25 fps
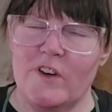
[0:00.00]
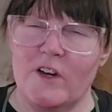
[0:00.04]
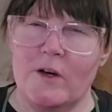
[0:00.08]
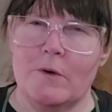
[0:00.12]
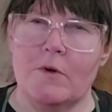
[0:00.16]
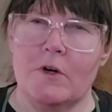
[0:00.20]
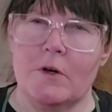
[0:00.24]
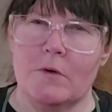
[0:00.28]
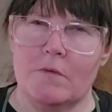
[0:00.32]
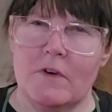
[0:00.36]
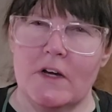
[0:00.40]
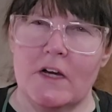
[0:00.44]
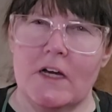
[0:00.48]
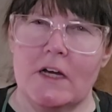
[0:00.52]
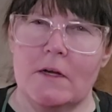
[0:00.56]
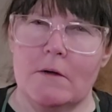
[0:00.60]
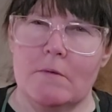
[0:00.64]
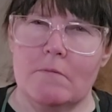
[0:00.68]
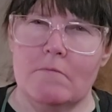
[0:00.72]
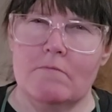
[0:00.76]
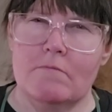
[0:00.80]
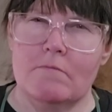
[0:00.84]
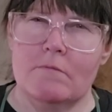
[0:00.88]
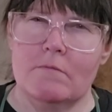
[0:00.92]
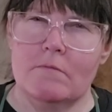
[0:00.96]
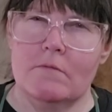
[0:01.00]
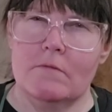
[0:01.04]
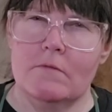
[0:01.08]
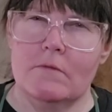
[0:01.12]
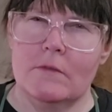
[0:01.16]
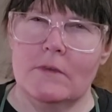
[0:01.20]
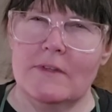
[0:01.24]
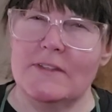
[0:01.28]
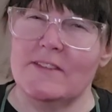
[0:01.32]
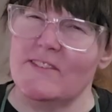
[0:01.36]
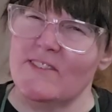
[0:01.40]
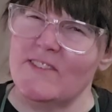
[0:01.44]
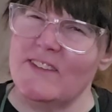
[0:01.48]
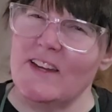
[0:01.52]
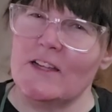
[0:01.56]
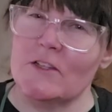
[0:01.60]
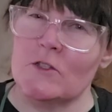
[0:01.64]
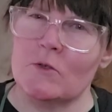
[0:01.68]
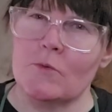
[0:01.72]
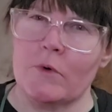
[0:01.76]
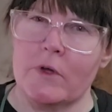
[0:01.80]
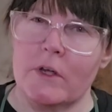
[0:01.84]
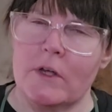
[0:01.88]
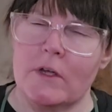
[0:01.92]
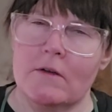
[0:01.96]
very, very, it's not
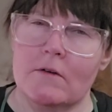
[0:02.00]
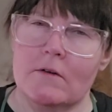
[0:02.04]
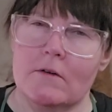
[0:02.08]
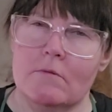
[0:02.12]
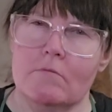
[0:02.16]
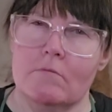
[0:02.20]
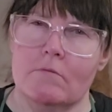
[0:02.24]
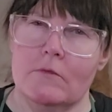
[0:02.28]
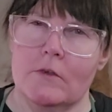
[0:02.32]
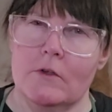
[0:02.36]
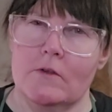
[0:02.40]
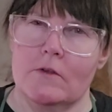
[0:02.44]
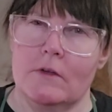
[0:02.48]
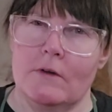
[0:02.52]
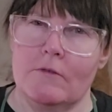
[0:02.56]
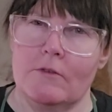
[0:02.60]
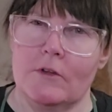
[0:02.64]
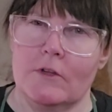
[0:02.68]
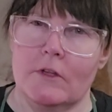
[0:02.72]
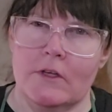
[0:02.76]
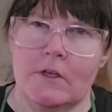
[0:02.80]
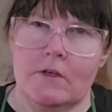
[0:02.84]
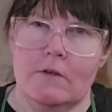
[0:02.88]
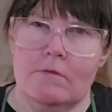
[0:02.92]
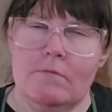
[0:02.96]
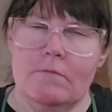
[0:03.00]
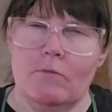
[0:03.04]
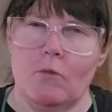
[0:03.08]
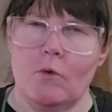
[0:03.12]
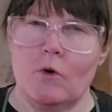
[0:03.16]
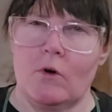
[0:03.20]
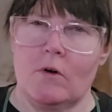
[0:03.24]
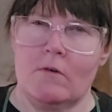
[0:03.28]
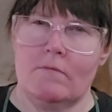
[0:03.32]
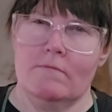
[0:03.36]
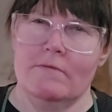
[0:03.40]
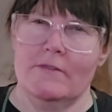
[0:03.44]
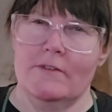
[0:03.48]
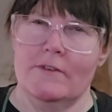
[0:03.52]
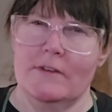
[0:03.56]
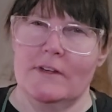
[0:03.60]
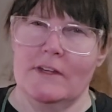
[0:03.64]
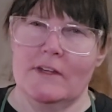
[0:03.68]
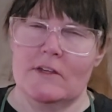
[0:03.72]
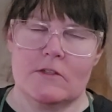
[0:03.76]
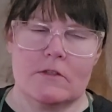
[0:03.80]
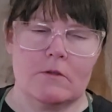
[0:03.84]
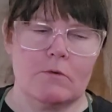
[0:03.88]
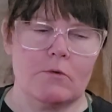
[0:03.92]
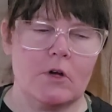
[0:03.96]
sweet. Definitely more
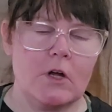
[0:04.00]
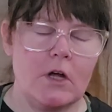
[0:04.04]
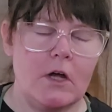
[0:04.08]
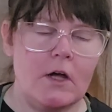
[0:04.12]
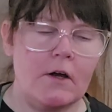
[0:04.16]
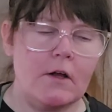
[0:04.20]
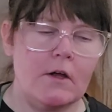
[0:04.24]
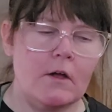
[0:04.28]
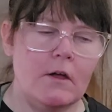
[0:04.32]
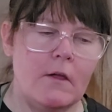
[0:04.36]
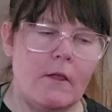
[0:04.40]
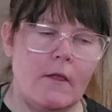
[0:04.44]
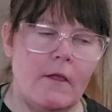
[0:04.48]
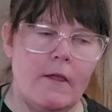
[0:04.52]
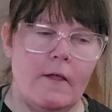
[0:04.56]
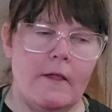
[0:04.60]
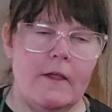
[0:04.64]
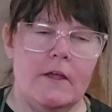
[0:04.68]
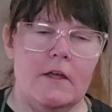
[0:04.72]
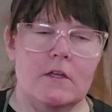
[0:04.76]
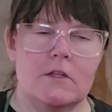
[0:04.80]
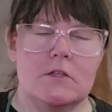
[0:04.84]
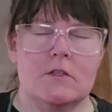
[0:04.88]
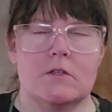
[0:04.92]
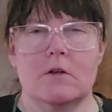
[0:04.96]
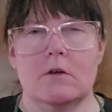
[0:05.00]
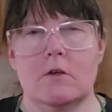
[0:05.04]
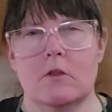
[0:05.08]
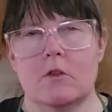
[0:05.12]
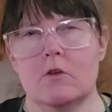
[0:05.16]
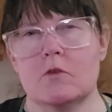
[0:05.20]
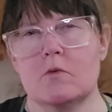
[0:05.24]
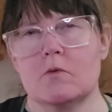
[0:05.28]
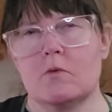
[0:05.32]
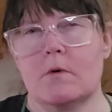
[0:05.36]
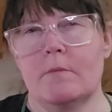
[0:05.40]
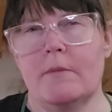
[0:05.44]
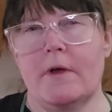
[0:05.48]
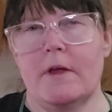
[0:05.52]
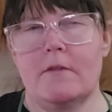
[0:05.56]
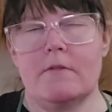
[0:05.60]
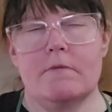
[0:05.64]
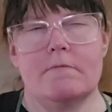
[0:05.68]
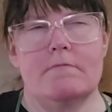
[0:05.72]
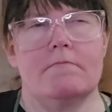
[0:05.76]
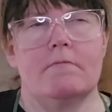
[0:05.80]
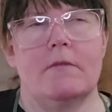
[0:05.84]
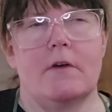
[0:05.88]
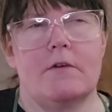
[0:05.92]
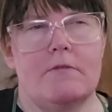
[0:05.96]
taste the ricotta. So those weren't
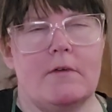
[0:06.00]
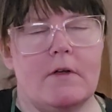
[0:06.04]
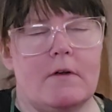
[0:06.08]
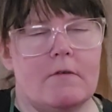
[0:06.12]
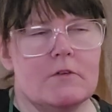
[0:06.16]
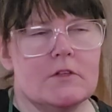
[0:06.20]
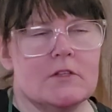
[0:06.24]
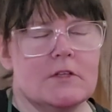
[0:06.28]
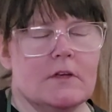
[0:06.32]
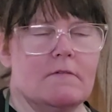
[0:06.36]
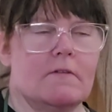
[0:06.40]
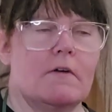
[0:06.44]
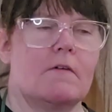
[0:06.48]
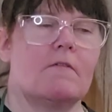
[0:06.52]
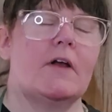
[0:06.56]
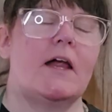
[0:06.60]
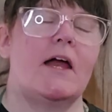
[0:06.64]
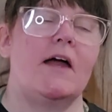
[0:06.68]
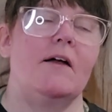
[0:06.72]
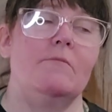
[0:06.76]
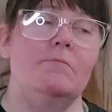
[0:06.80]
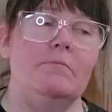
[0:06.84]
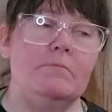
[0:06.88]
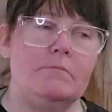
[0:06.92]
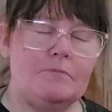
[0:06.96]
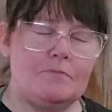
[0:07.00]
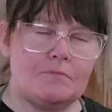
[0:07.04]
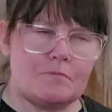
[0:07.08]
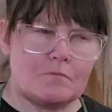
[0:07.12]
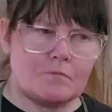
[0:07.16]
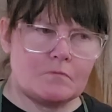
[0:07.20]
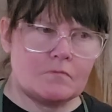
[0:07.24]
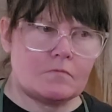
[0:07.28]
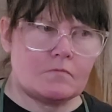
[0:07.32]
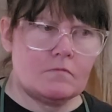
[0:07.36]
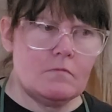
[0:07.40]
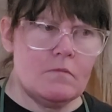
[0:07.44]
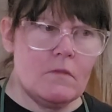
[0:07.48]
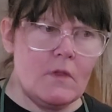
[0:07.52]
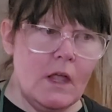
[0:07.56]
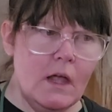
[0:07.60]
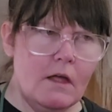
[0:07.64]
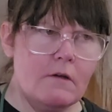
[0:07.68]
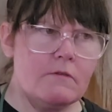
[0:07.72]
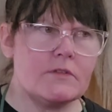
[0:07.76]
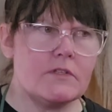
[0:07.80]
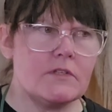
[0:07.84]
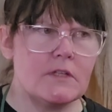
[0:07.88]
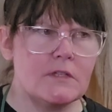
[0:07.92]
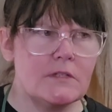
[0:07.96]
my favorites I've ever had.
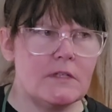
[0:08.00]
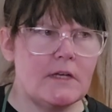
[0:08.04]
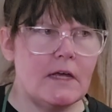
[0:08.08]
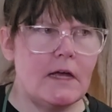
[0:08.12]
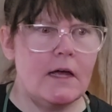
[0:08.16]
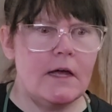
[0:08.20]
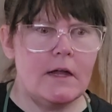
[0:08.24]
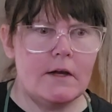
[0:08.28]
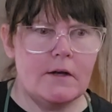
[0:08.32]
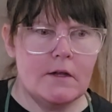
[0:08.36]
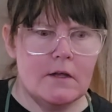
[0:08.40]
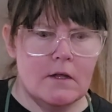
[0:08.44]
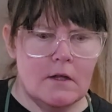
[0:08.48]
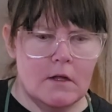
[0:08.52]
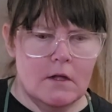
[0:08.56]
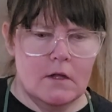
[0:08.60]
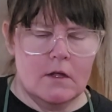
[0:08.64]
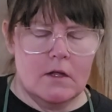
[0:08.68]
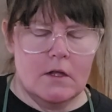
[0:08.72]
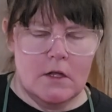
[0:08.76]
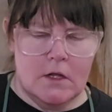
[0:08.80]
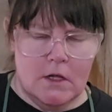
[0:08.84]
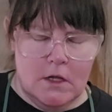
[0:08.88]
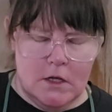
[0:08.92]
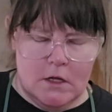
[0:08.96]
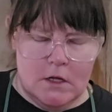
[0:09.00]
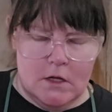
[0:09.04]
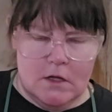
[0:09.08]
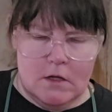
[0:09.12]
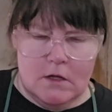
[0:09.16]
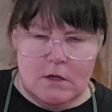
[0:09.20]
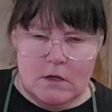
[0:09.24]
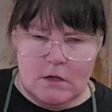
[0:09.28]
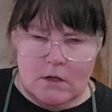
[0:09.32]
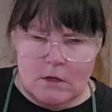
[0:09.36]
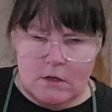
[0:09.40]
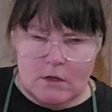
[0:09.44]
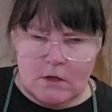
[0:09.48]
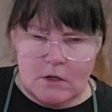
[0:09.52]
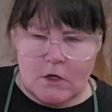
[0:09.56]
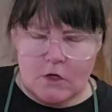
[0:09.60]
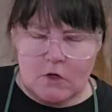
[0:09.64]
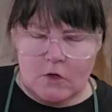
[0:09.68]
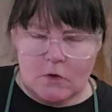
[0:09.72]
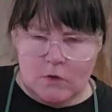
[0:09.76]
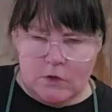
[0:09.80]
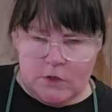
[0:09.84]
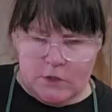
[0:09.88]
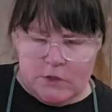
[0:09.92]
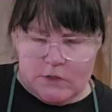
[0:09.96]
I've since had
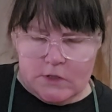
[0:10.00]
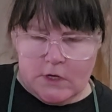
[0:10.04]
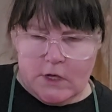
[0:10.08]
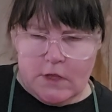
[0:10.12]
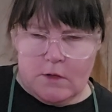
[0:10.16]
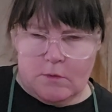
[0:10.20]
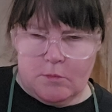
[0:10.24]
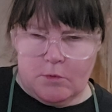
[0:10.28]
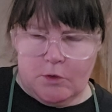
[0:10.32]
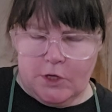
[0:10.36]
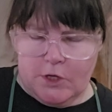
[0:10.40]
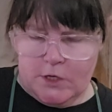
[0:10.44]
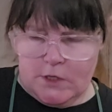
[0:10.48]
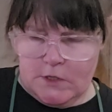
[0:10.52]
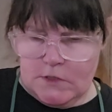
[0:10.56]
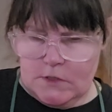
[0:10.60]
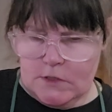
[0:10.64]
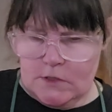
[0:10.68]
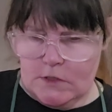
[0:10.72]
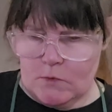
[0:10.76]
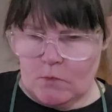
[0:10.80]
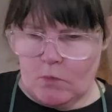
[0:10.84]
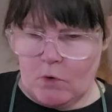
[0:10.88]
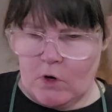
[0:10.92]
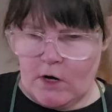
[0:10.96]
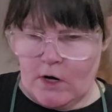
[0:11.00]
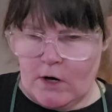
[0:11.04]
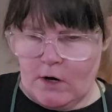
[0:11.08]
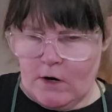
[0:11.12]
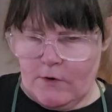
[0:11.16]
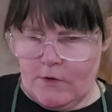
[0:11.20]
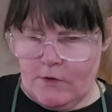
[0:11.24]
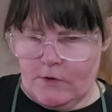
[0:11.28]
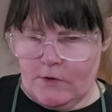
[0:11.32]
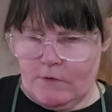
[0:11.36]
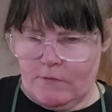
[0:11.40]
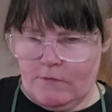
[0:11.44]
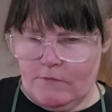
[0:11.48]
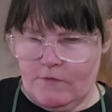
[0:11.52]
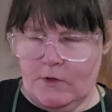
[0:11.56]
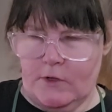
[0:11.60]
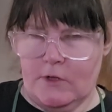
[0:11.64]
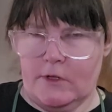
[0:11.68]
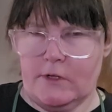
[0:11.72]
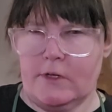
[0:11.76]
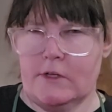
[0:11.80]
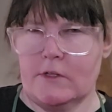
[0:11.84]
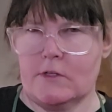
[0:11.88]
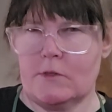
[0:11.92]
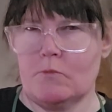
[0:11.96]
cannolis other places where the
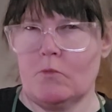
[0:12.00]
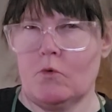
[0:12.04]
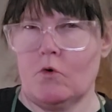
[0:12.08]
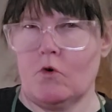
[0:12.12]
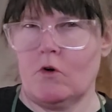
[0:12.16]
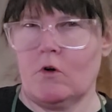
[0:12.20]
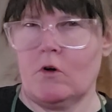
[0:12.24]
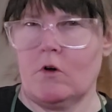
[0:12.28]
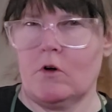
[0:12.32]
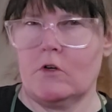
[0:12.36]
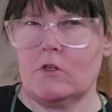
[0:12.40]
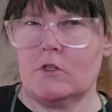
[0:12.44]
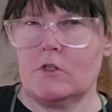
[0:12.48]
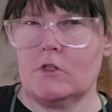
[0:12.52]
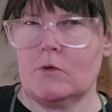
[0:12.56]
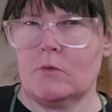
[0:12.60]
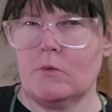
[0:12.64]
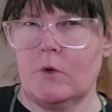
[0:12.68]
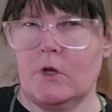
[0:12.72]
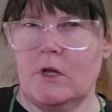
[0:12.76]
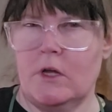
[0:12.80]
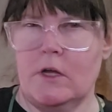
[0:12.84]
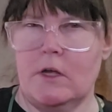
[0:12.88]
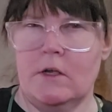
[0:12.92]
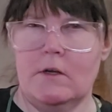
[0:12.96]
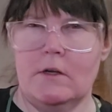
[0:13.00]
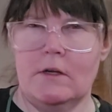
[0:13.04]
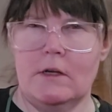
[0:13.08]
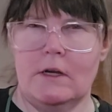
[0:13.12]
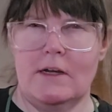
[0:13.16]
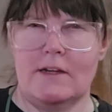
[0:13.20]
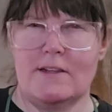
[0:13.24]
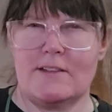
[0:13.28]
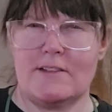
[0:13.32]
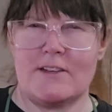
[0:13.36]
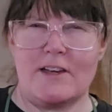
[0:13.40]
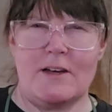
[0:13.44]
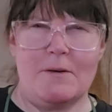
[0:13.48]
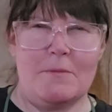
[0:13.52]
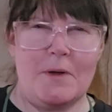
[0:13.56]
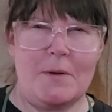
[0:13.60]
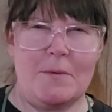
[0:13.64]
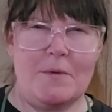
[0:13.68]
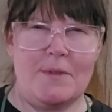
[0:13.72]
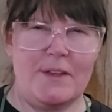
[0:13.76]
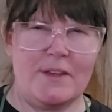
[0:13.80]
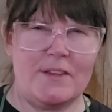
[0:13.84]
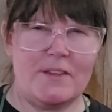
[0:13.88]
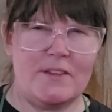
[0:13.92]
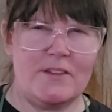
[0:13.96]
filling is more sweet and it's got
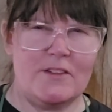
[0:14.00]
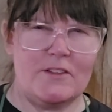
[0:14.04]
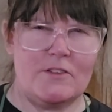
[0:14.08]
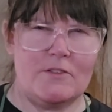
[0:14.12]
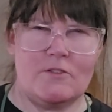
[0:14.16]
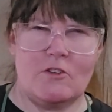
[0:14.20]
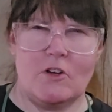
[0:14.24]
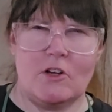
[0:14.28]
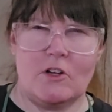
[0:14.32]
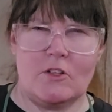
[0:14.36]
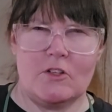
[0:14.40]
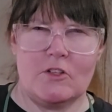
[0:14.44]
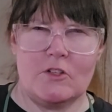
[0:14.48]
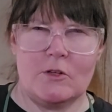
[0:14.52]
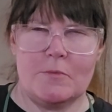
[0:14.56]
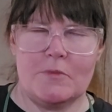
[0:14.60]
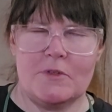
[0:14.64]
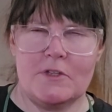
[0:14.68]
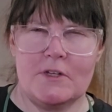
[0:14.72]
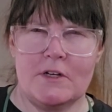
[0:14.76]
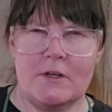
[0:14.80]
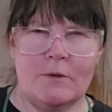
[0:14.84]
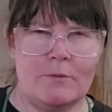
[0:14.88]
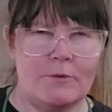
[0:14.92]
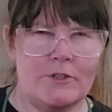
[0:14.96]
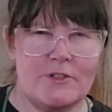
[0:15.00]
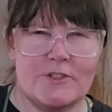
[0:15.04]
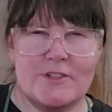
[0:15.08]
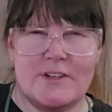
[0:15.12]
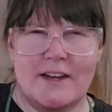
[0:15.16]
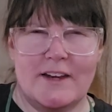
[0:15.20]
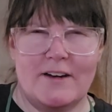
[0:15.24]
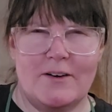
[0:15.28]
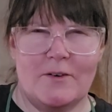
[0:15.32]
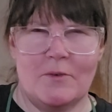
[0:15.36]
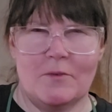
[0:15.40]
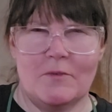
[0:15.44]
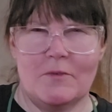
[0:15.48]
maybe like the chocolate chips in it, which